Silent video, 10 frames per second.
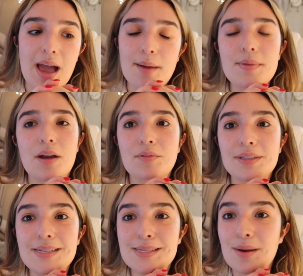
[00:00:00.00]
I'm not
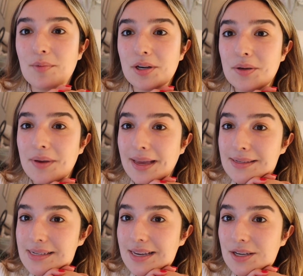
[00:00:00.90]
really someone who
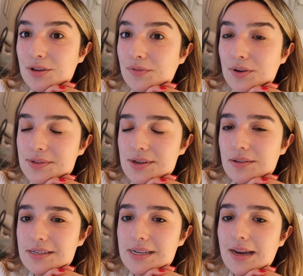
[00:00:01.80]
gets like new phones
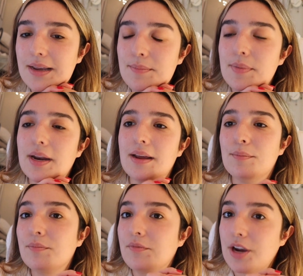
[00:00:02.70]
all the time, but I
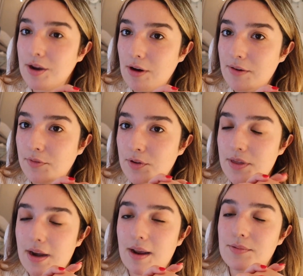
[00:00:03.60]
am very grateful
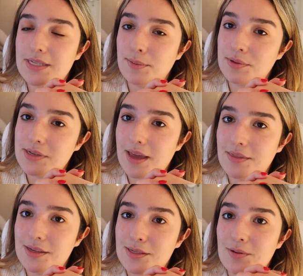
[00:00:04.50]
that I was able to get
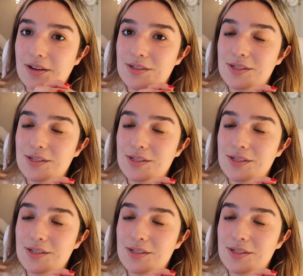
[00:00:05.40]
this one.